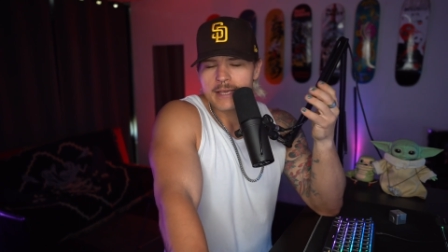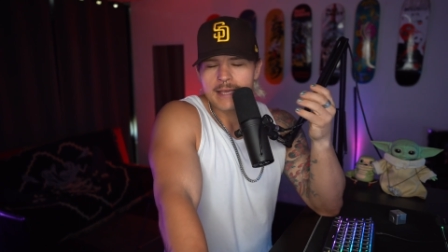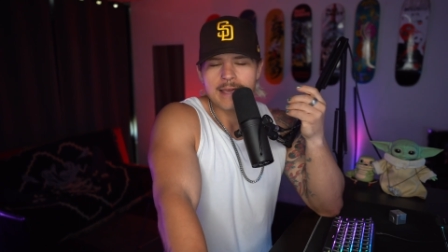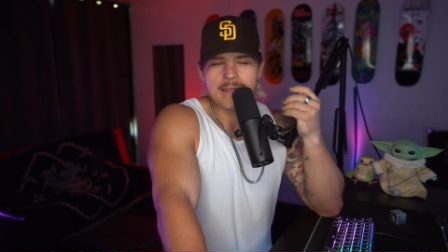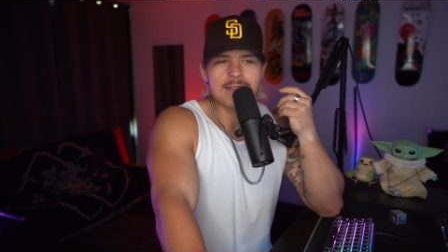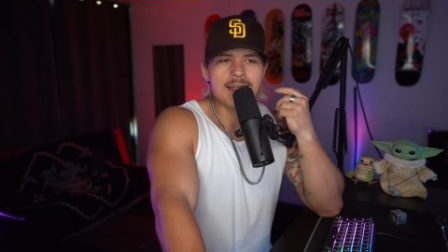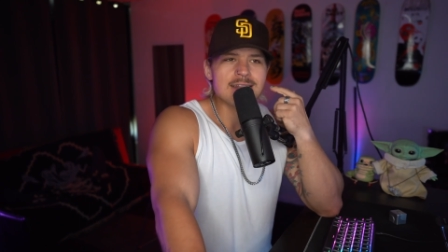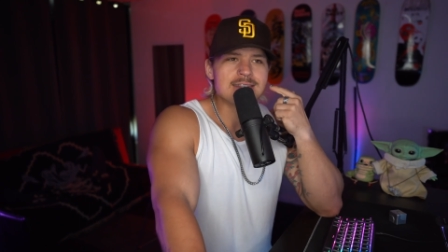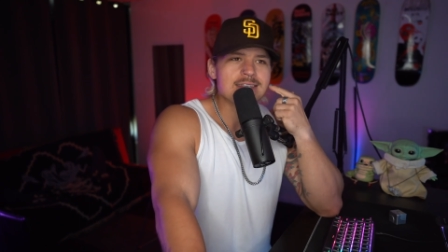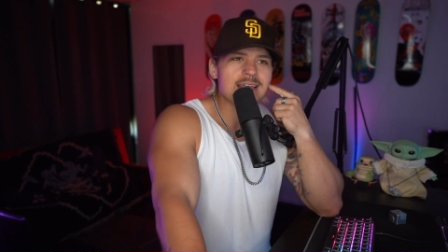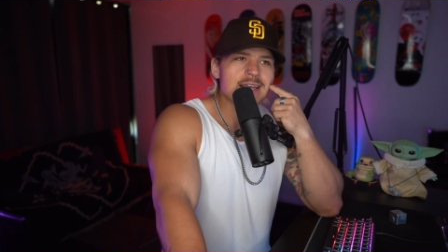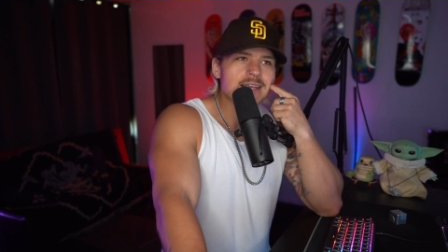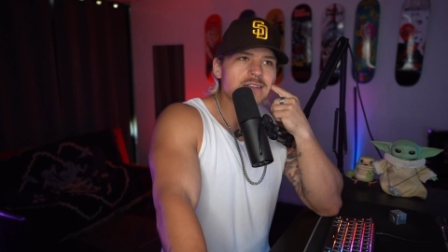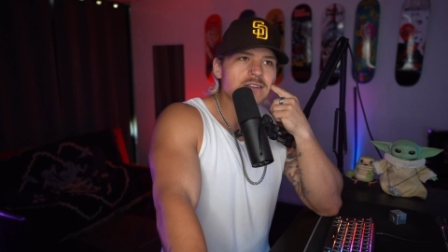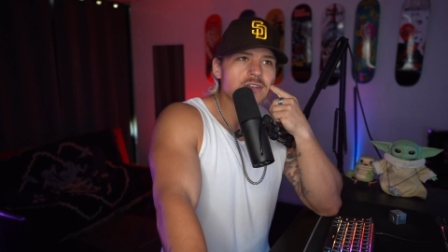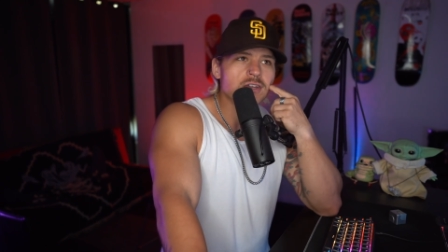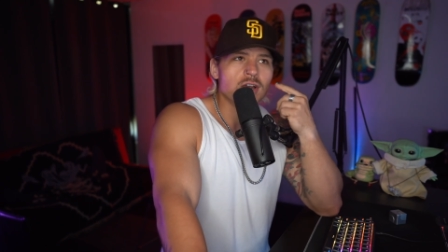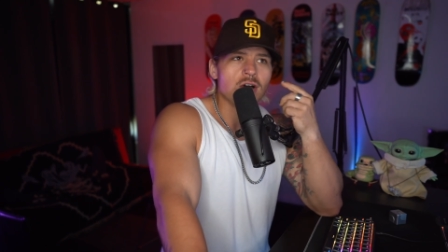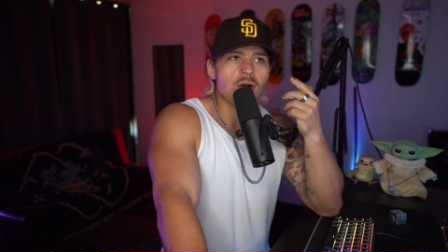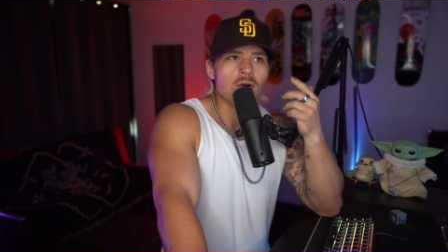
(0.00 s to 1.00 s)
And that's like,
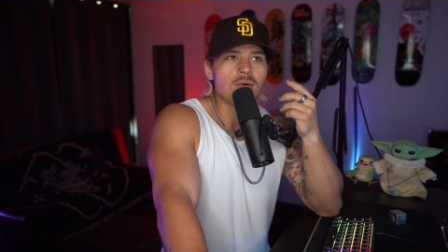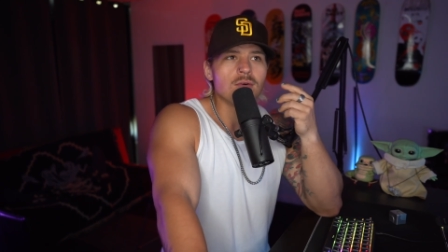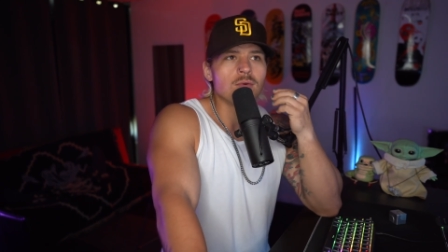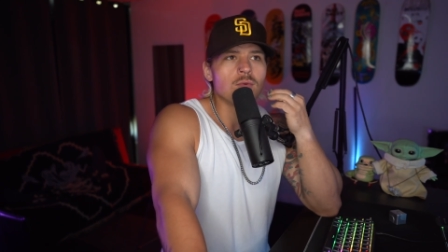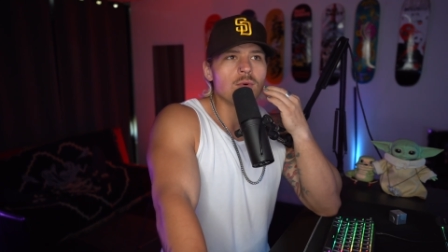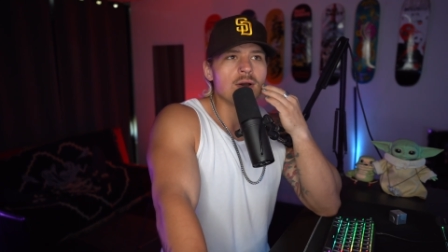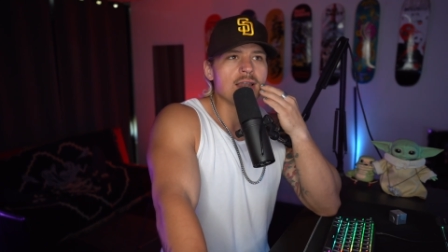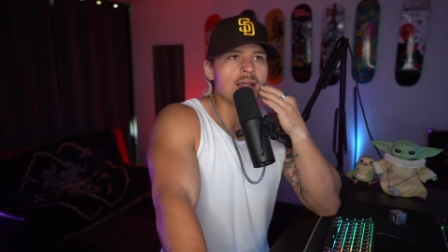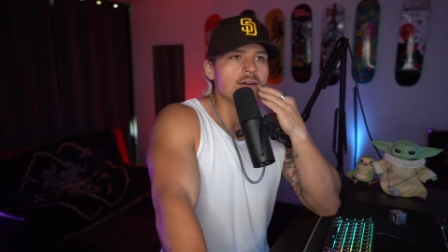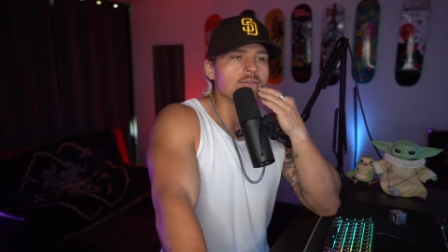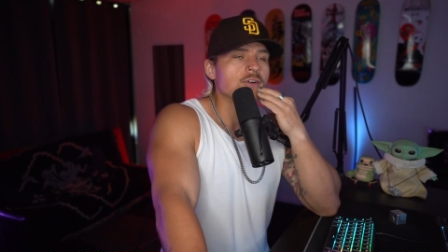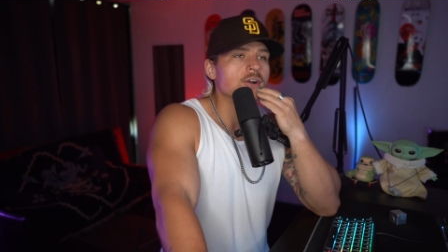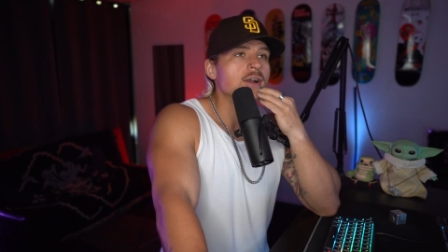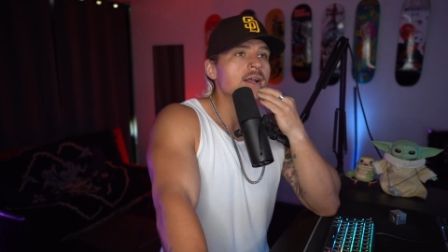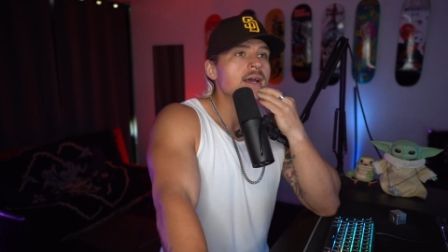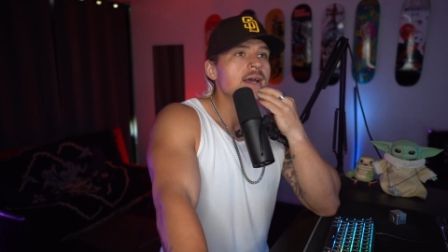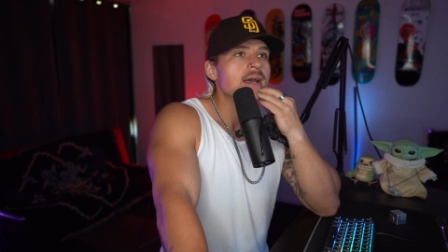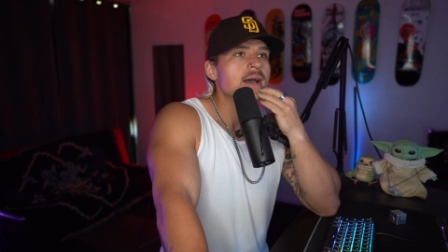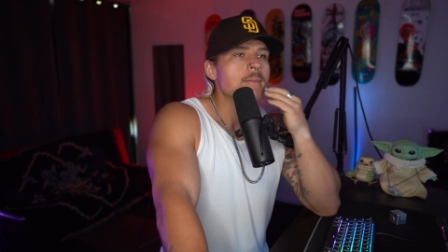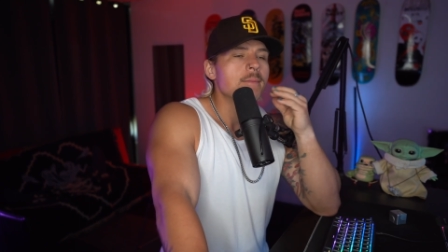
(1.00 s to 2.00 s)
you know, whatever.
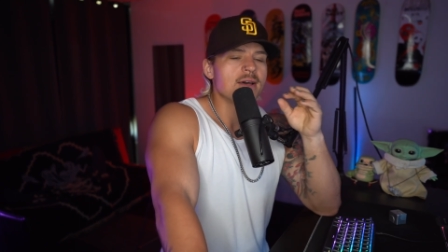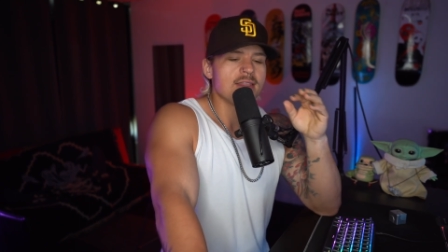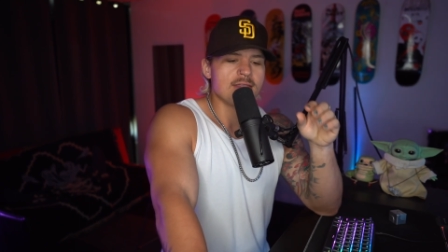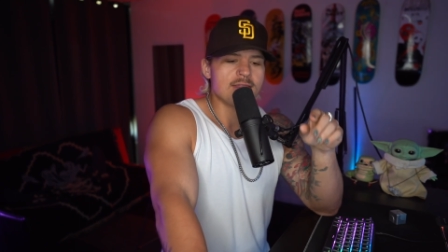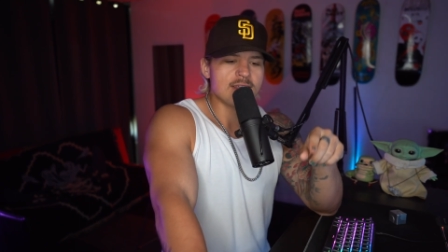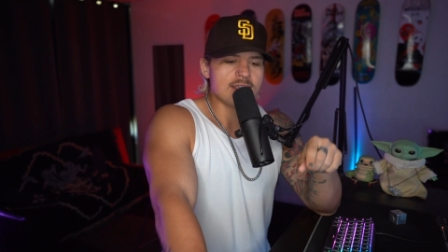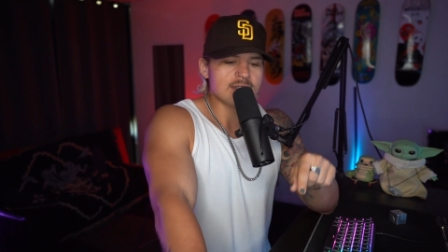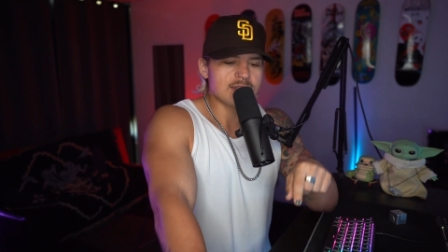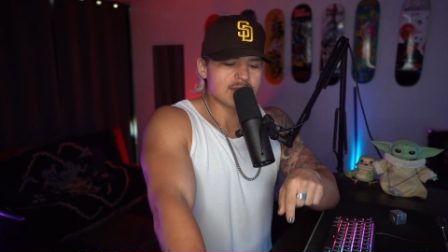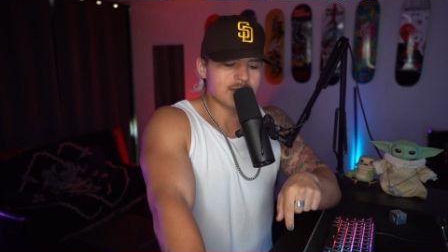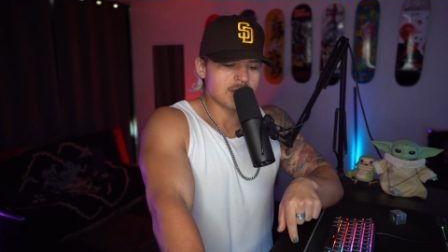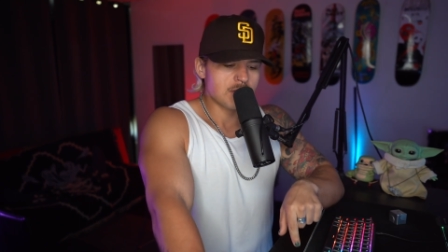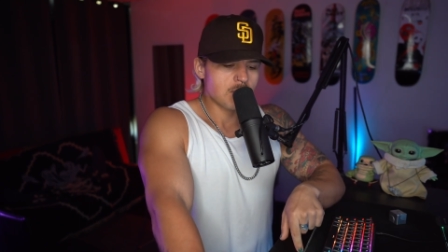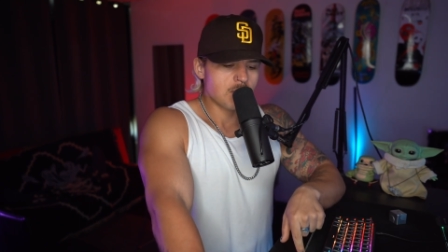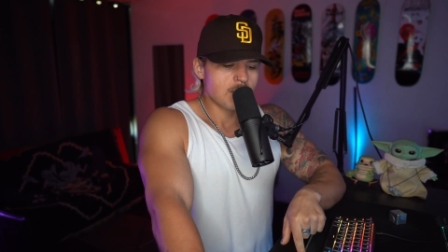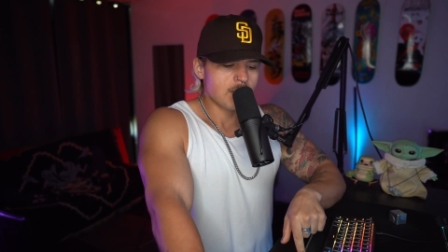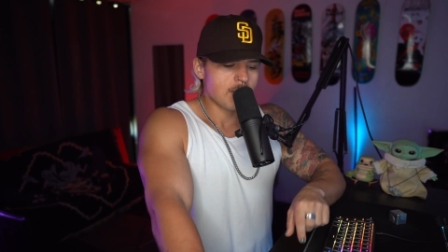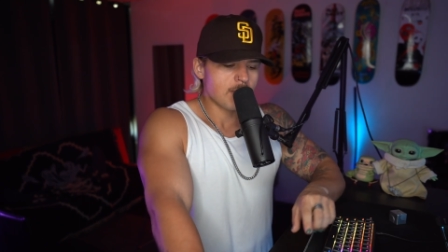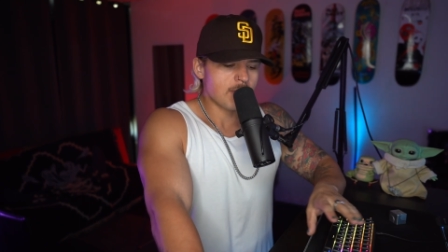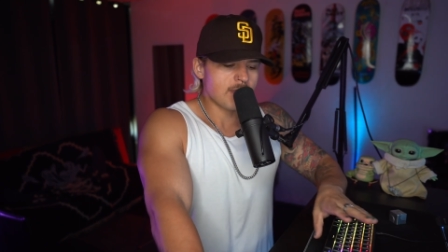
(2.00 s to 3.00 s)
But this,
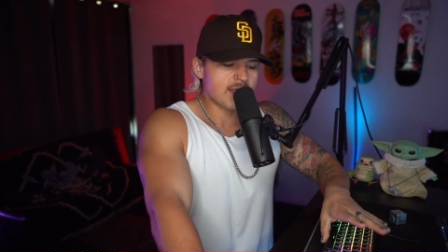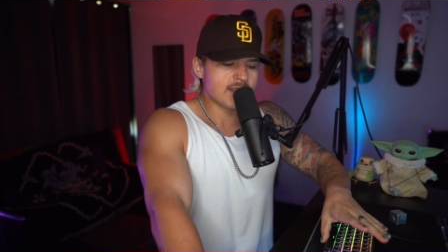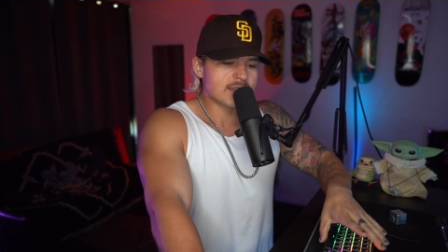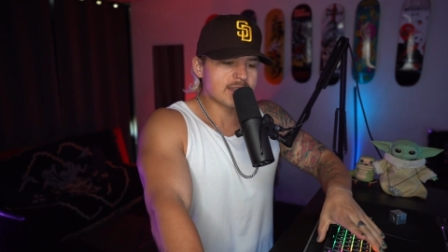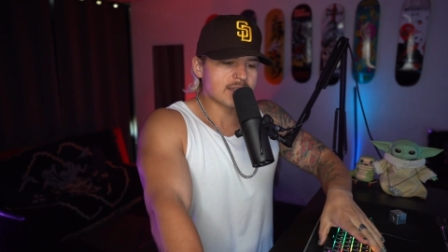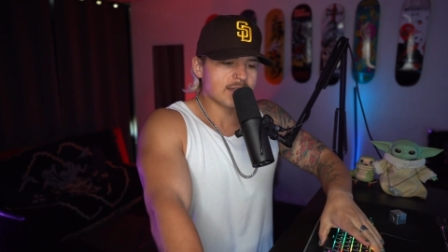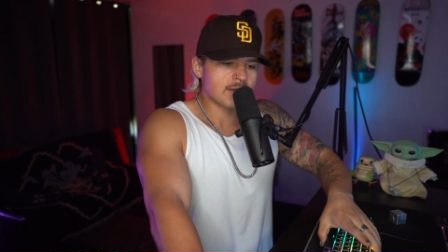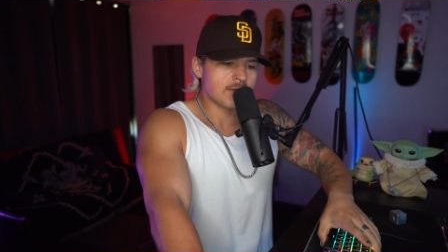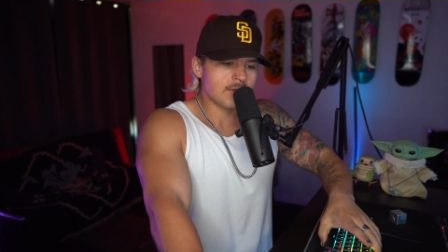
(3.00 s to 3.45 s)
this